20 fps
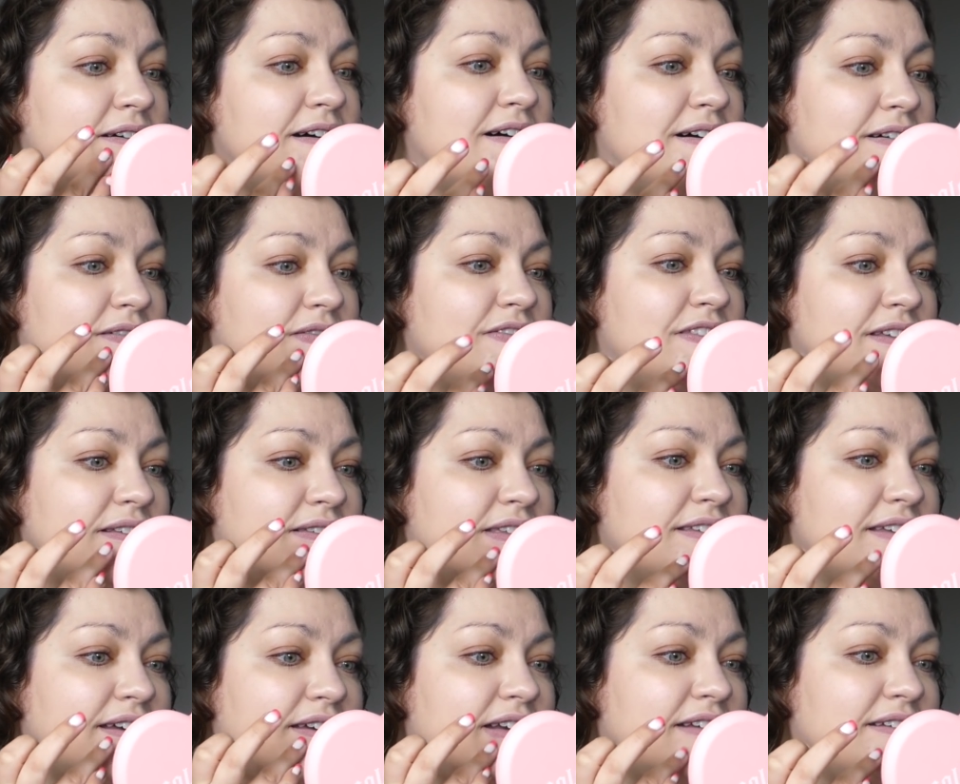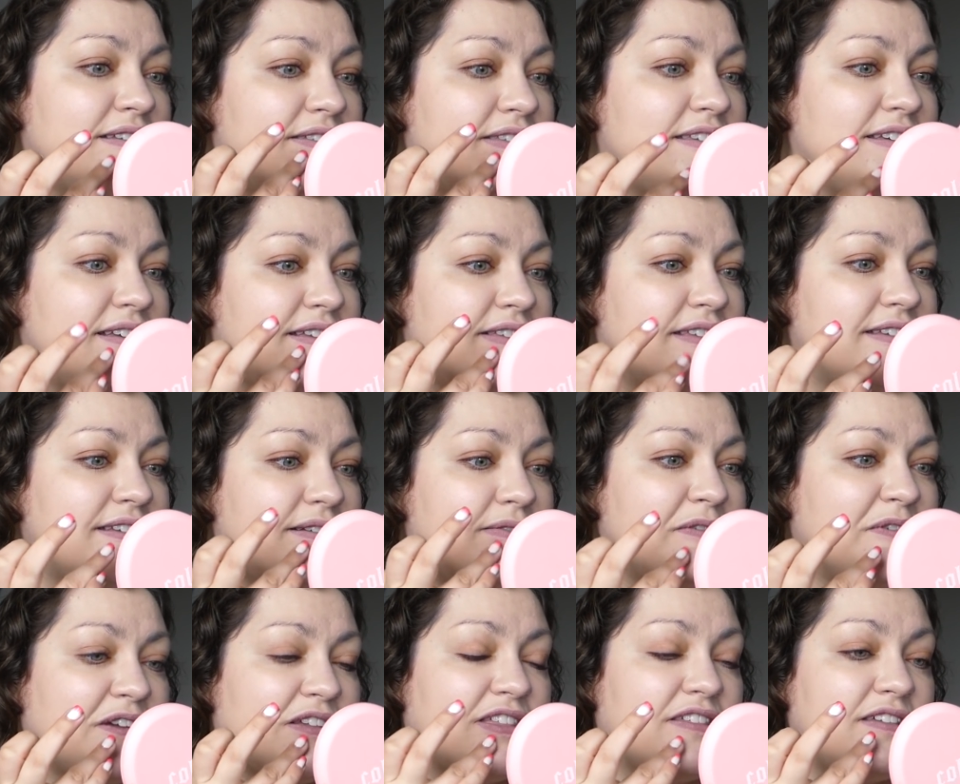of this latest season
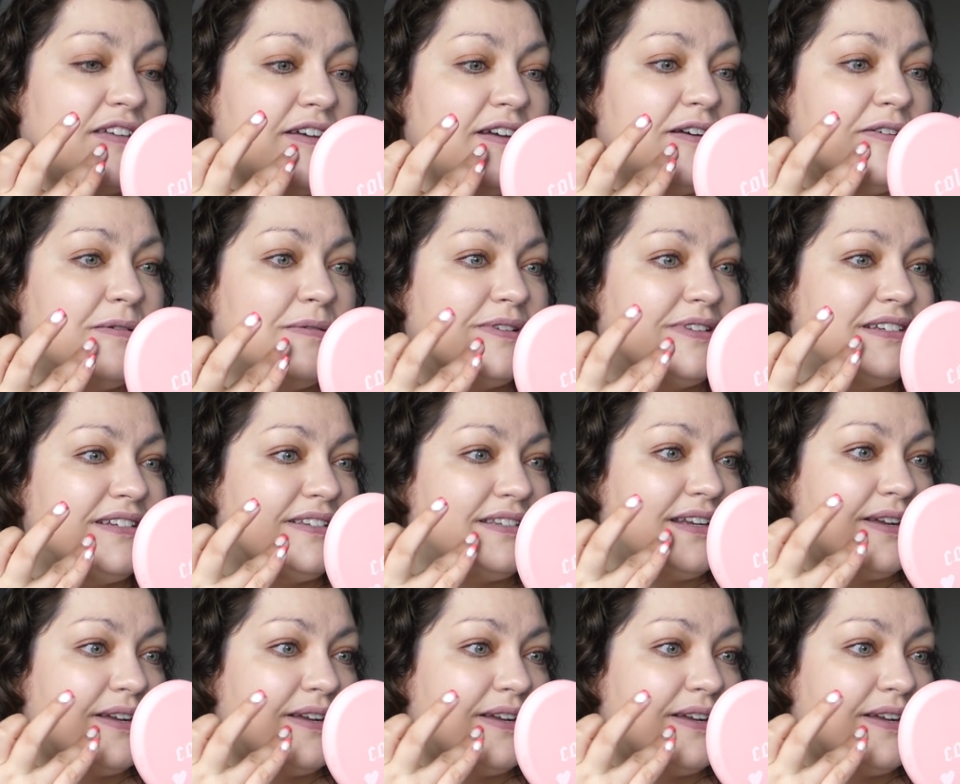with, wasn't his